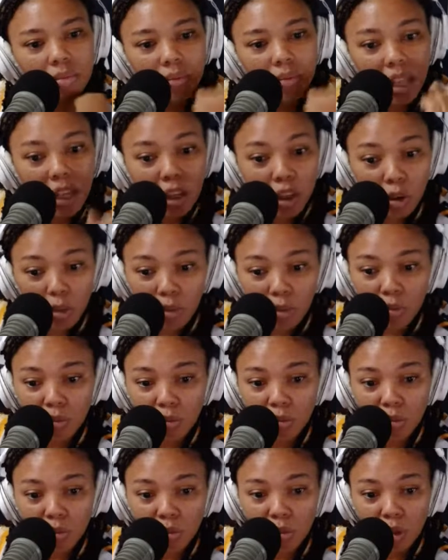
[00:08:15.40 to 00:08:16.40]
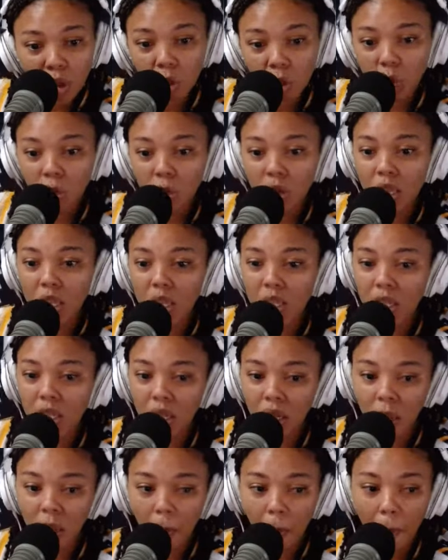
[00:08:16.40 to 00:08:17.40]
Like you who are
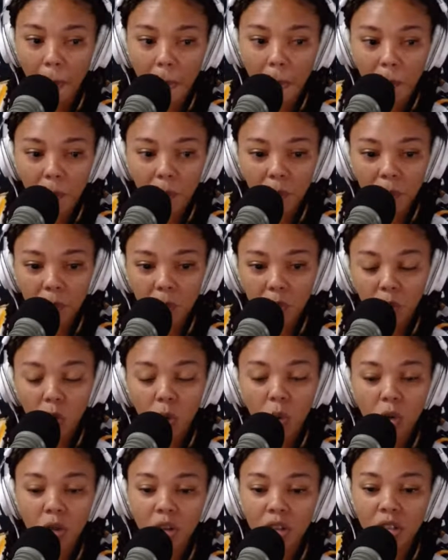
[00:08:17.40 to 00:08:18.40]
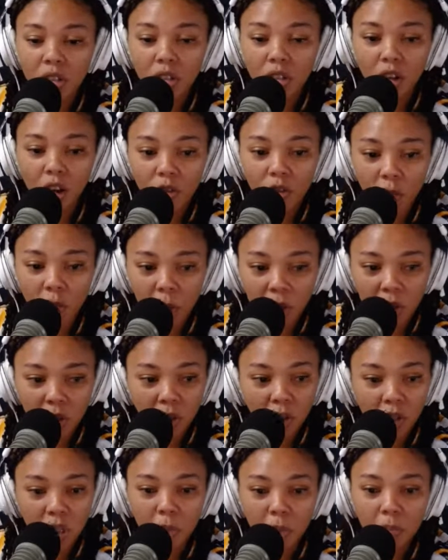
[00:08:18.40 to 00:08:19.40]
listening, you who are not in government,
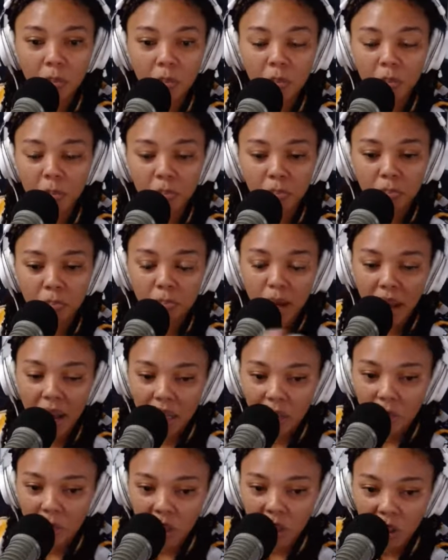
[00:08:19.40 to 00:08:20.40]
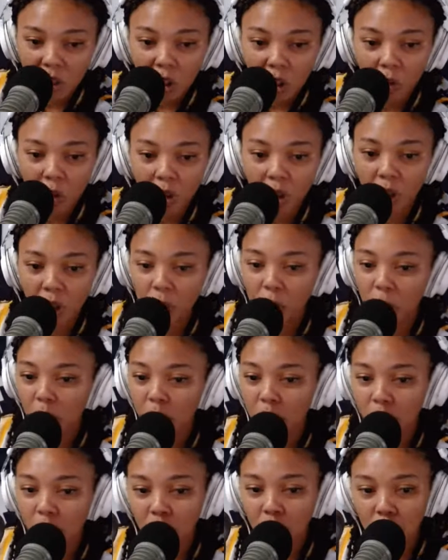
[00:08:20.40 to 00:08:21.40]
you're not a parliamentarian, you're not a
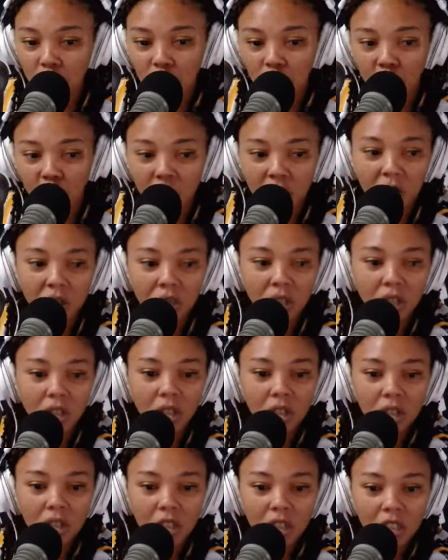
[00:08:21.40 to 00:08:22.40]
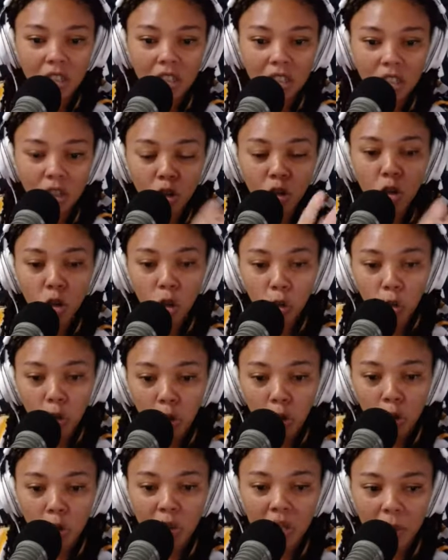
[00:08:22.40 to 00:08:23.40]
politician. Could you
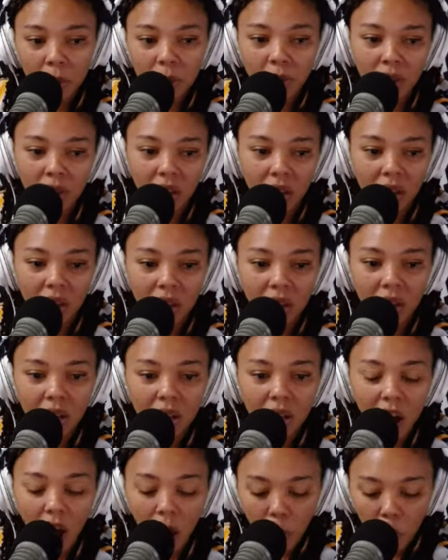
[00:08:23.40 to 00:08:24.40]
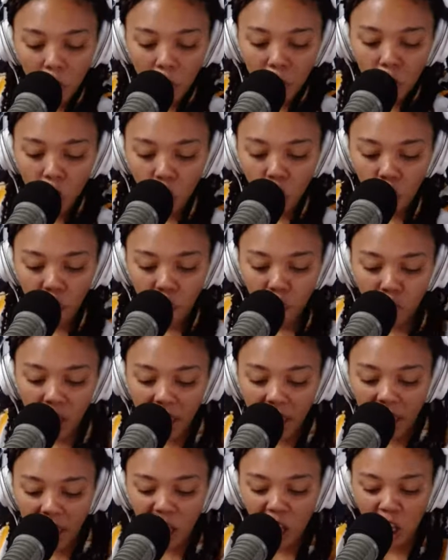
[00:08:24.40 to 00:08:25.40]
do something about the overall
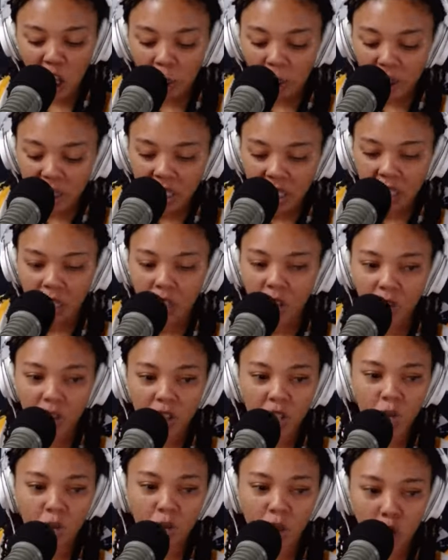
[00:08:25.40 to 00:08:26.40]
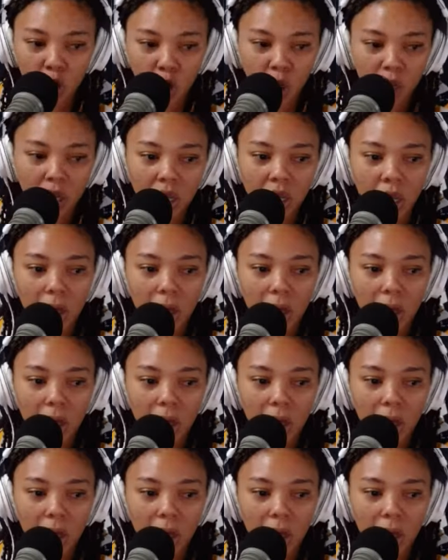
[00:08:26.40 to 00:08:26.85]
economic state of SVG?